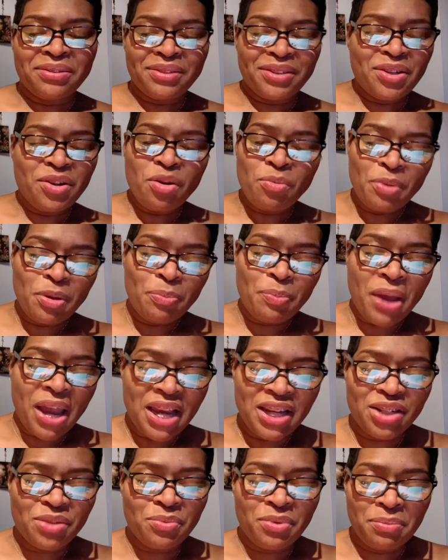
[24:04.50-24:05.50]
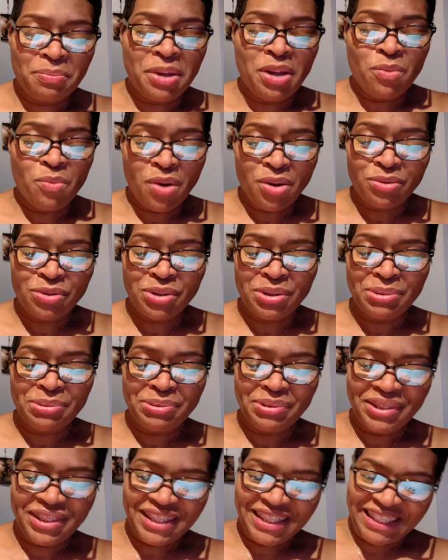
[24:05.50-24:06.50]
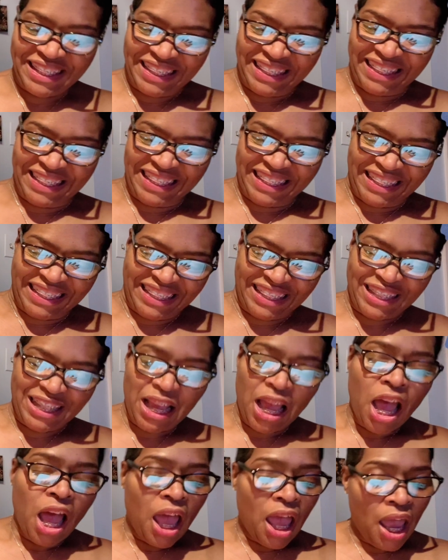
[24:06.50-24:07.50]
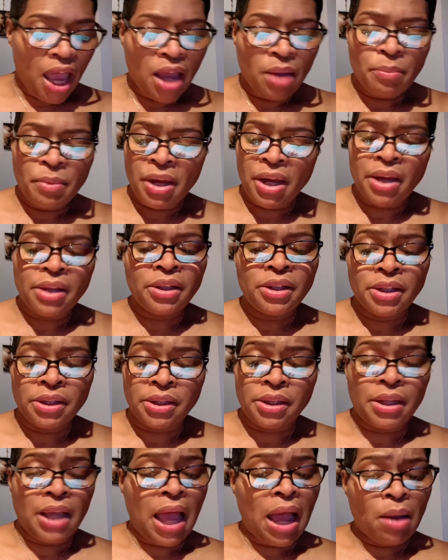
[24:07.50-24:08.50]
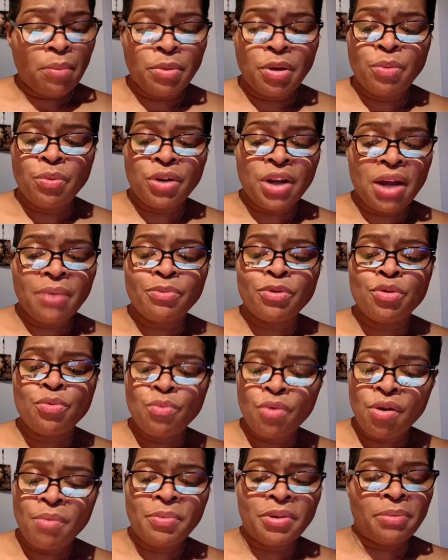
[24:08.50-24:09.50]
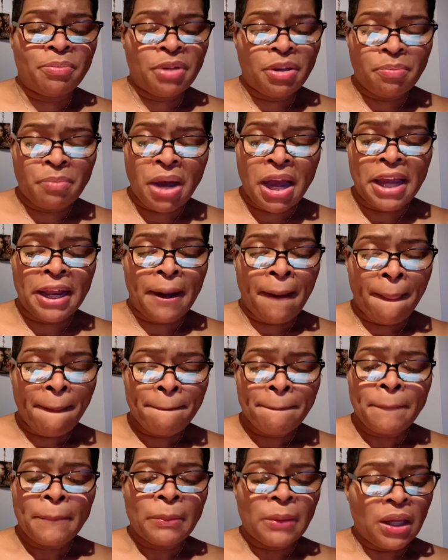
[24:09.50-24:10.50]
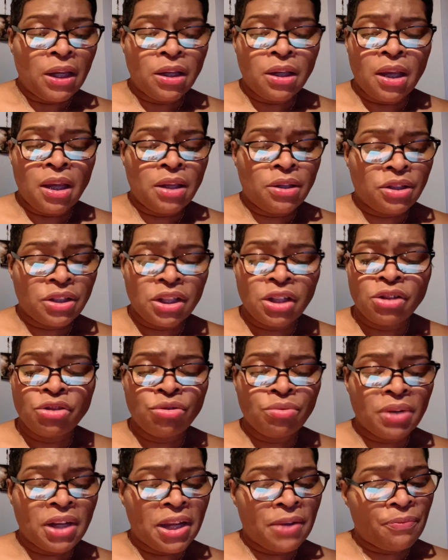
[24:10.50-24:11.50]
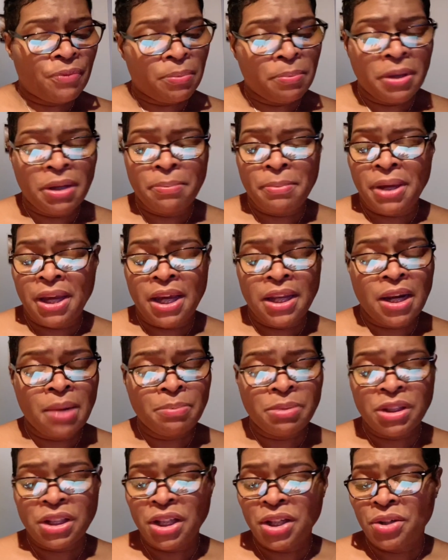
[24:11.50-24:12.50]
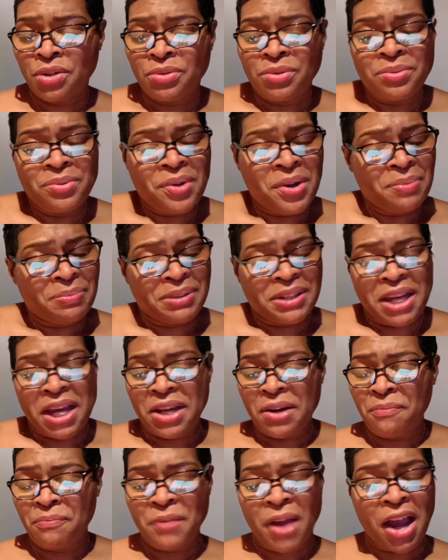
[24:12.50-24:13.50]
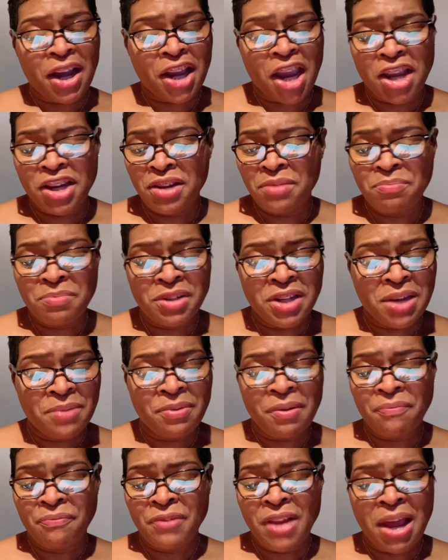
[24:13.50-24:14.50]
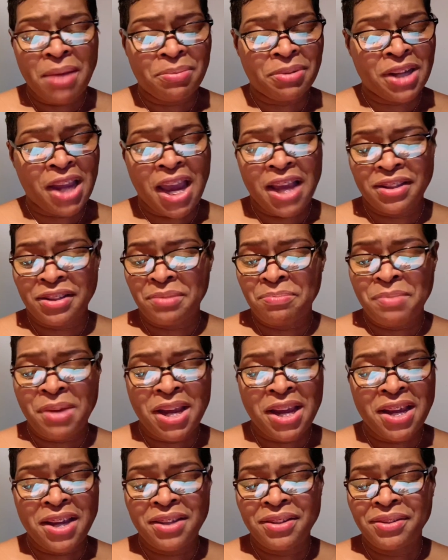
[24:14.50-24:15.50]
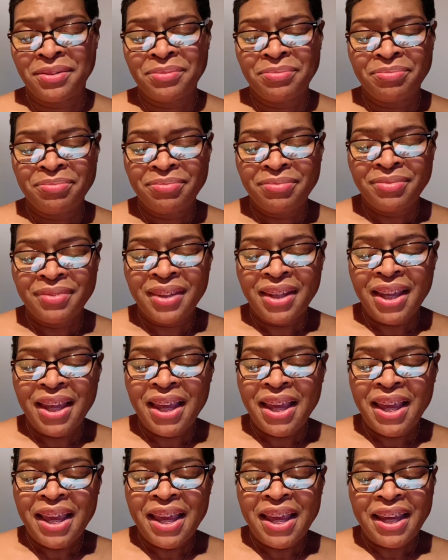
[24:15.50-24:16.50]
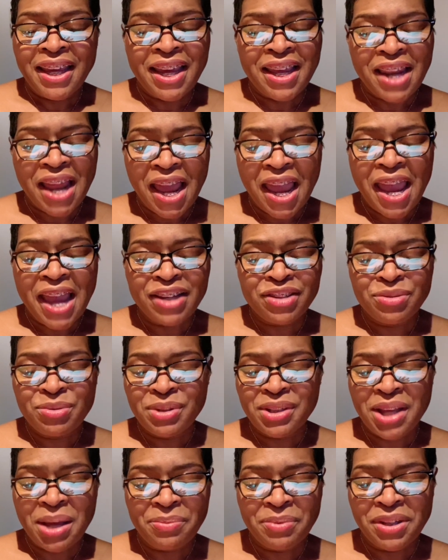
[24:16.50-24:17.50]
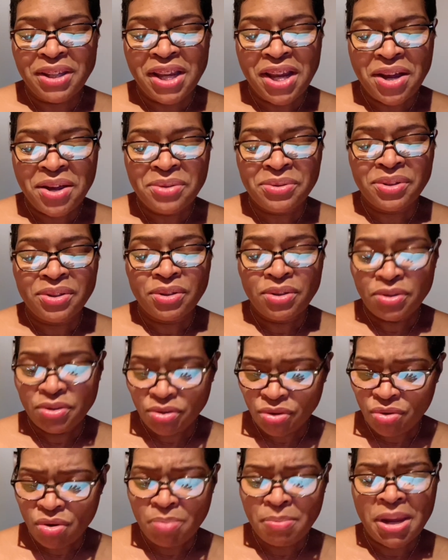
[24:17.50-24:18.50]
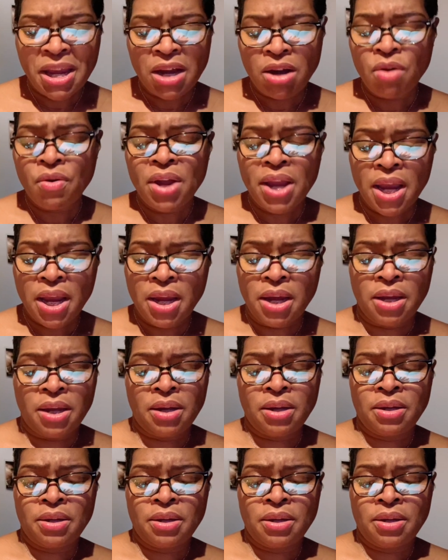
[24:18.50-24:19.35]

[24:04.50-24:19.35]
You'll be patient with me, won't you? Hey, man, listen, I'll be whatever you want me to be, Mike. It's still a dream for me, man. I'm still, what I'm saying, I can't even believe it. I'm flabbergasted, man. Can I ask you something else? Sure, man, go ahead.